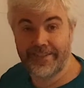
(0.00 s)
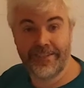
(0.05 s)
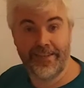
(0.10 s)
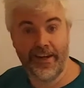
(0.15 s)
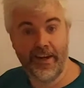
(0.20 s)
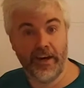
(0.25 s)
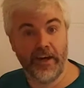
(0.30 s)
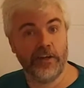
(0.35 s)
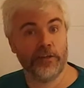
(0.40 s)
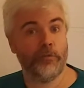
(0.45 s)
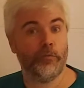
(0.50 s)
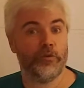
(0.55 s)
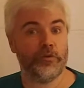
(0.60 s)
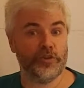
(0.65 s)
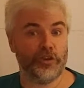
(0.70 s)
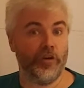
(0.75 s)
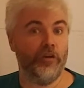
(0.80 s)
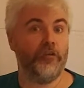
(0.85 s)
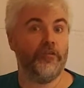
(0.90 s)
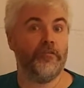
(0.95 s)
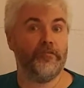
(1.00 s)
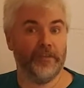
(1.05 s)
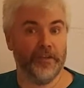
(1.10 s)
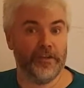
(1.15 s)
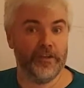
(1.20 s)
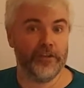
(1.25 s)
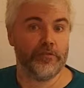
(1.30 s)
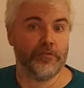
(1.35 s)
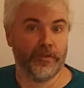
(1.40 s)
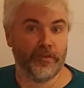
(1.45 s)
start what you're going to
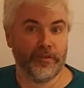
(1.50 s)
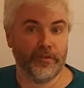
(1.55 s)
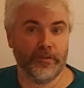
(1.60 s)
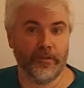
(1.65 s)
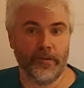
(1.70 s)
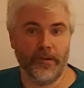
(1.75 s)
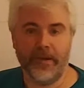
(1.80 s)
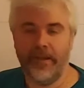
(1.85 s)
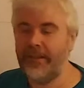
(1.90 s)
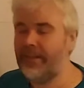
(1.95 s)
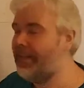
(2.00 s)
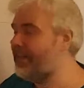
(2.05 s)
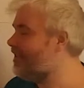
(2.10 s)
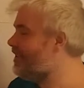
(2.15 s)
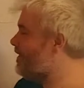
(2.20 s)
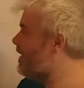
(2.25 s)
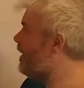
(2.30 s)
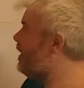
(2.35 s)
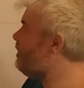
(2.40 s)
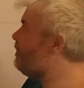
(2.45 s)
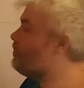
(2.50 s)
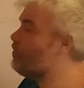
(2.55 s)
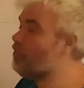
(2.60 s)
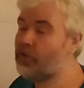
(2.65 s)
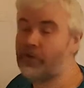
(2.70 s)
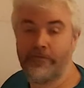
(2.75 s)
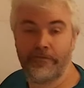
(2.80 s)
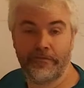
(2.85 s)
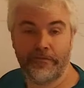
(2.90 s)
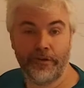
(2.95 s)
finish with. That saves you
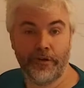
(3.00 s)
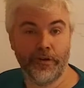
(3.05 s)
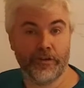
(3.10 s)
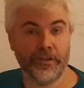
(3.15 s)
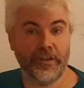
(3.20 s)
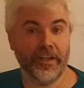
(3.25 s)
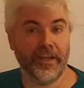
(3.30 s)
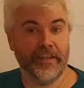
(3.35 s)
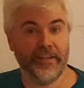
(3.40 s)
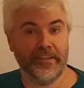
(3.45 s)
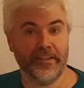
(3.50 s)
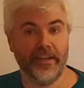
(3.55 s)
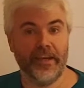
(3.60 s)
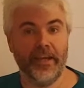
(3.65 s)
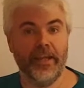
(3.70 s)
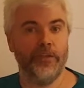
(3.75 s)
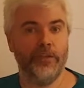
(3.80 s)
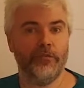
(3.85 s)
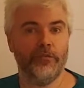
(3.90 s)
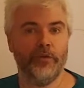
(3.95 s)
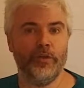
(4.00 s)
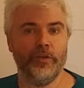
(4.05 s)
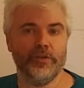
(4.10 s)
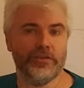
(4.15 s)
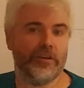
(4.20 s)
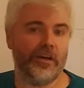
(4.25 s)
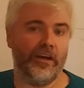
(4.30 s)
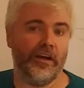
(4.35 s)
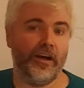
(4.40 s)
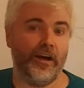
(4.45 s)
converting at the end, which
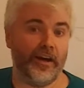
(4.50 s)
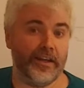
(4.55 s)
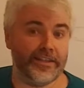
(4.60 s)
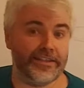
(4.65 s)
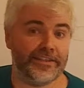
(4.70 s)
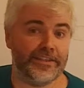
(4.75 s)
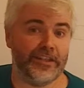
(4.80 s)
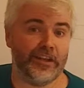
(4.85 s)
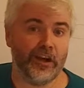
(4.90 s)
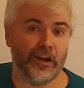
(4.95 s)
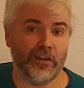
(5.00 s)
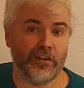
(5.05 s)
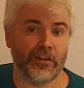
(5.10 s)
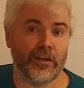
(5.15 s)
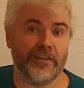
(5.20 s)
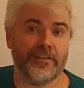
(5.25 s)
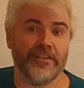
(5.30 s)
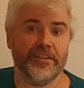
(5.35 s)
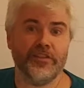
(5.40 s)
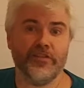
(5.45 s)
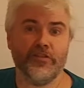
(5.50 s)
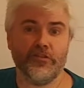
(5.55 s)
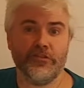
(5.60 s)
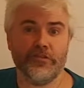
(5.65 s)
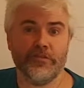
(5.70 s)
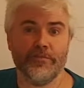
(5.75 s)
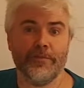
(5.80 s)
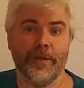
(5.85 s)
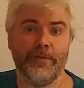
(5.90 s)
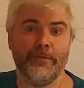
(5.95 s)
I see
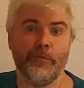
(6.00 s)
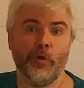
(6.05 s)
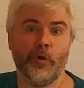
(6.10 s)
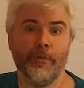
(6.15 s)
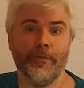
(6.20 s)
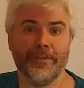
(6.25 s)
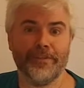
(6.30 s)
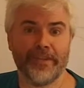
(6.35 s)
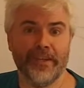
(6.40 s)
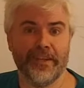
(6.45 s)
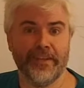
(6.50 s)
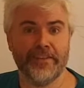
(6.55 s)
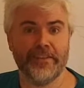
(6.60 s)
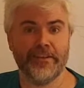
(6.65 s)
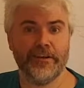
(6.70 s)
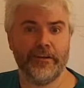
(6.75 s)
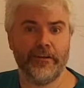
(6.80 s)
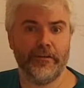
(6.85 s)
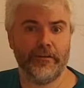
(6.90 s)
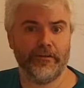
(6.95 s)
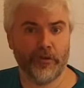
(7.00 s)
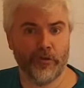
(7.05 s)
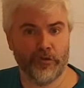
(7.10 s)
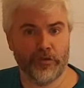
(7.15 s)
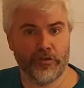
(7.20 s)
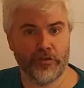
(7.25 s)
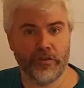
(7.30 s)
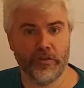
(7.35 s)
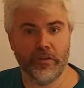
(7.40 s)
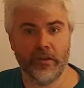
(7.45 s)
students make more mistakes in their
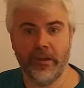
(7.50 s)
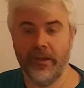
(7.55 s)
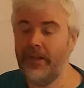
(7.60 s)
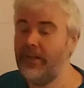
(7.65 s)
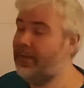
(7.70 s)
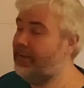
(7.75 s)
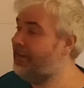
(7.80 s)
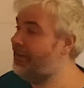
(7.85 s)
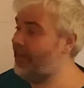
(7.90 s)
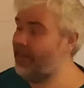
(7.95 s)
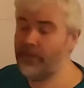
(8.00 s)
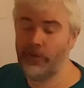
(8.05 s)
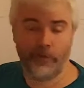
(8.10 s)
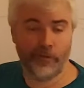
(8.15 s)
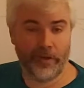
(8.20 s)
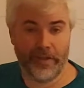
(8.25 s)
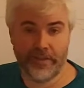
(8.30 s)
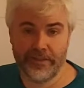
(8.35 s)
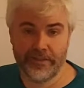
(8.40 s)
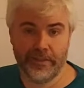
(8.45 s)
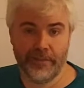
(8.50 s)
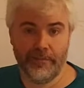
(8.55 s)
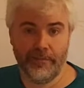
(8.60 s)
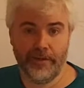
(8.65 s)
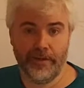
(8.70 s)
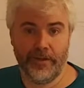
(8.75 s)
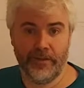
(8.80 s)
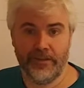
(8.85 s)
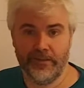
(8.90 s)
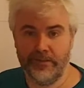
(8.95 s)
conversion than the rest of the
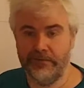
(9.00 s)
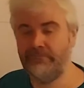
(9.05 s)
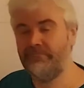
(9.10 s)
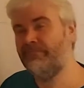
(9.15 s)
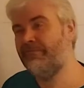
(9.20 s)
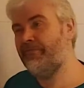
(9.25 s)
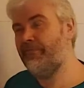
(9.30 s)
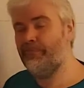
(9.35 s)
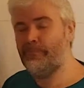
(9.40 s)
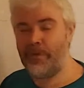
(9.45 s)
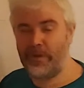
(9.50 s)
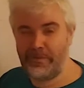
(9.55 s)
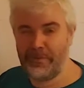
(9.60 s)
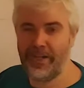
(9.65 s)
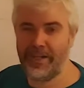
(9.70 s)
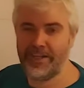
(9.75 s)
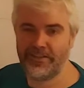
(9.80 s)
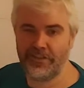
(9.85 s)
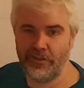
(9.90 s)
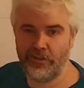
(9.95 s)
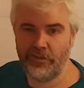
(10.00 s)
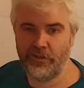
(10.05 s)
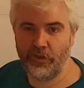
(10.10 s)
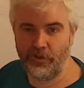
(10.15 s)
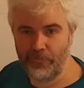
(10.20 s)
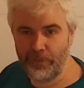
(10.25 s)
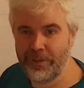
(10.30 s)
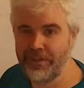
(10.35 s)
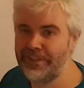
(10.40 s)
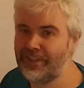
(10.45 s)
part. Maybe that's not true,
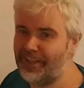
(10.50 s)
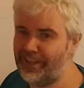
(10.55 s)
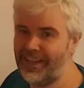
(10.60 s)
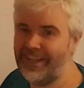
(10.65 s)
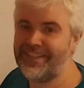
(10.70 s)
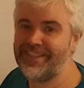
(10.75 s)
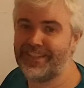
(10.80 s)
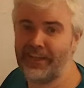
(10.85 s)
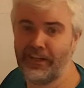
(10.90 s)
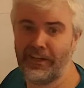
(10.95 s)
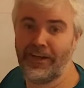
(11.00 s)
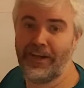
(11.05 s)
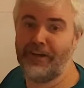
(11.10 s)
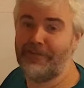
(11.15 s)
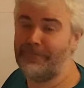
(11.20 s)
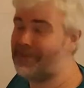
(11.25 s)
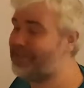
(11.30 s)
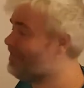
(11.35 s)
but still I see a lot of